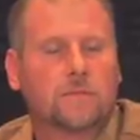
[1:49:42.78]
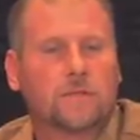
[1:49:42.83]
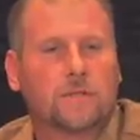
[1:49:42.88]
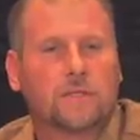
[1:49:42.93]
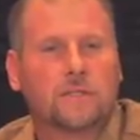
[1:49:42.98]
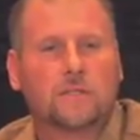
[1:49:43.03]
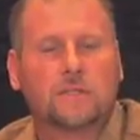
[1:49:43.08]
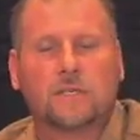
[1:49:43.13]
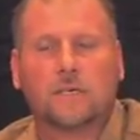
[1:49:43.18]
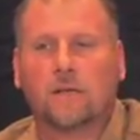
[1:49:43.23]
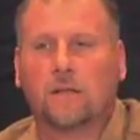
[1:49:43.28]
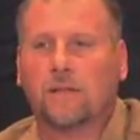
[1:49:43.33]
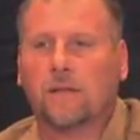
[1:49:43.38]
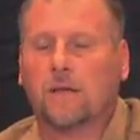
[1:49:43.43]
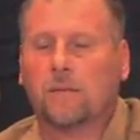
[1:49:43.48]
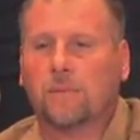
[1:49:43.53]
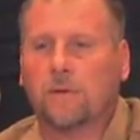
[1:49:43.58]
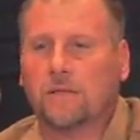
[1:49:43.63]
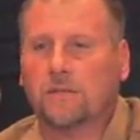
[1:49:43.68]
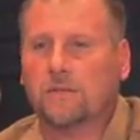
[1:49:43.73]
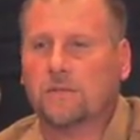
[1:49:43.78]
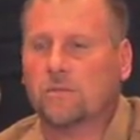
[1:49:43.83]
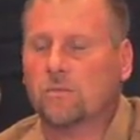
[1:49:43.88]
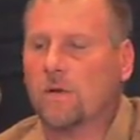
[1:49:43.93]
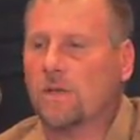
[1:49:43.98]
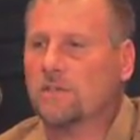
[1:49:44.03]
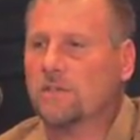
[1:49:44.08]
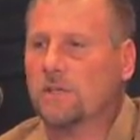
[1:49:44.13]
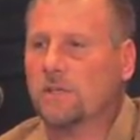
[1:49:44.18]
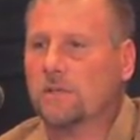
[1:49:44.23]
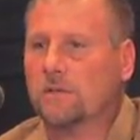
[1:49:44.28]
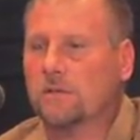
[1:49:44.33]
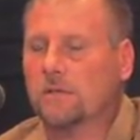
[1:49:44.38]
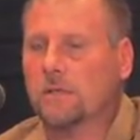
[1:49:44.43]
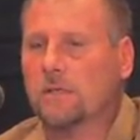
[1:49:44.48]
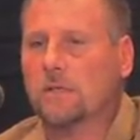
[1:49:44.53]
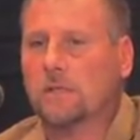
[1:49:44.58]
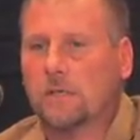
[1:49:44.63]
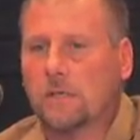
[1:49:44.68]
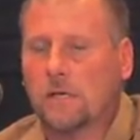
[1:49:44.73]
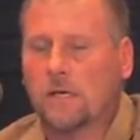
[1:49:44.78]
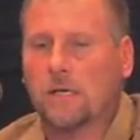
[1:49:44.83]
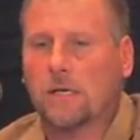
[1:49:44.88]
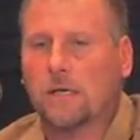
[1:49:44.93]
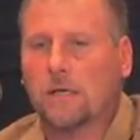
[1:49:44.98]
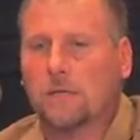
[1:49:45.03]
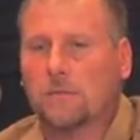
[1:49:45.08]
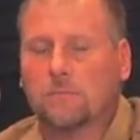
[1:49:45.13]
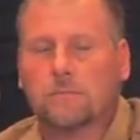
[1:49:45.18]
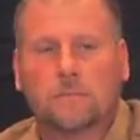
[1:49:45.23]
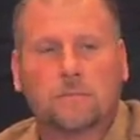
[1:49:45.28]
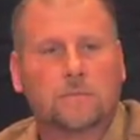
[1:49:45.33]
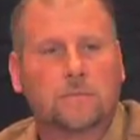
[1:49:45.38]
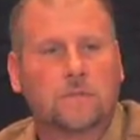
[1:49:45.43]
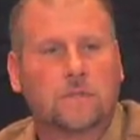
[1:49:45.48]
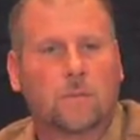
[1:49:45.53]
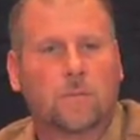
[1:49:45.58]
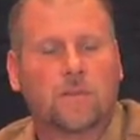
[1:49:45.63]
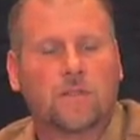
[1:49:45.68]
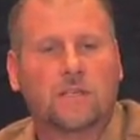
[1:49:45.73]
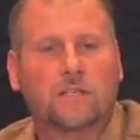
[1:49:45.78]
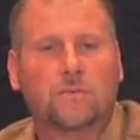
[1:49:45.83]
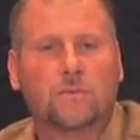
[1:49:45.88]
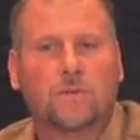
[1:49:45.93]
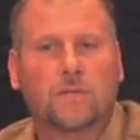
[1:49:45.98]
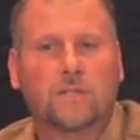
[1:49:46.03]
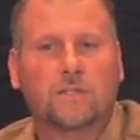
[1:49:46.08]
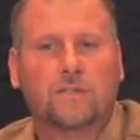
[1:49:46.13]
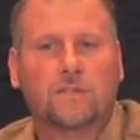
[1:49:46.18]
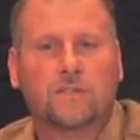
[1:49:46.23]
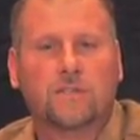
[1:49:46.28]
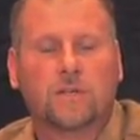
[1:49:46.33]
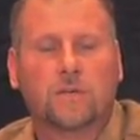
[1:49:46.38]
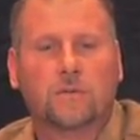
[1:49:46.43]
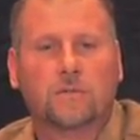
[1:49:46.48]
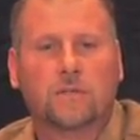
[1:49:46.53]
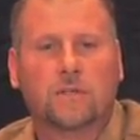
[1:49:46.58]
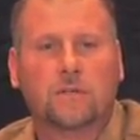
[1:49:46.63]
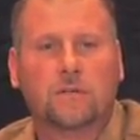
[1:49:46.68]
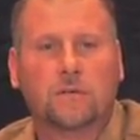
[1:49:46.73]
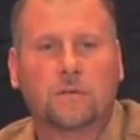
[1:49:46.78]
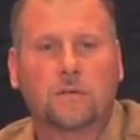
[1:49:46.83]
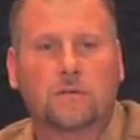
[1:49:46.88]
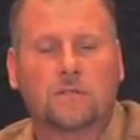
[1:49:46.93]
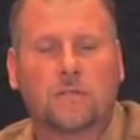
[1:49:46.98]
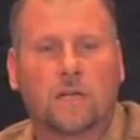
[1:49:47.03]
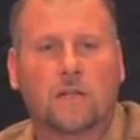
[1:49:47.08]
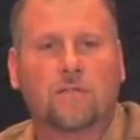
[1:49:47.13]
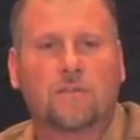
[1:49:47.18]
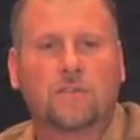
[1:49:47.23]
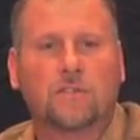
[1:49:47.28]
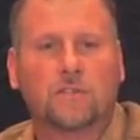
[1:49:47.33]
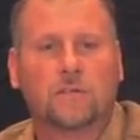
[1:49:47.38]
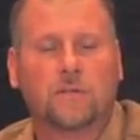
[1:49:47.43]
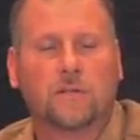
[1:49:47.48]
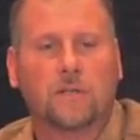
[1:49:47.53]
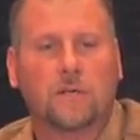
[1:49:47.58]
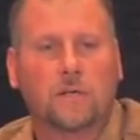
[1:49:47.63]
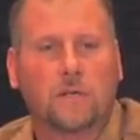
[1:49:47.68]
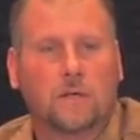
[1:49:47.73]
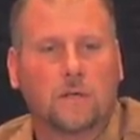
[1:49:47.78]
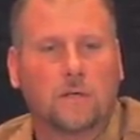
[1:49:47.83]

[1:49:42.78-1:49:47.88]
You can tell that by just watching some of these religious shows on television.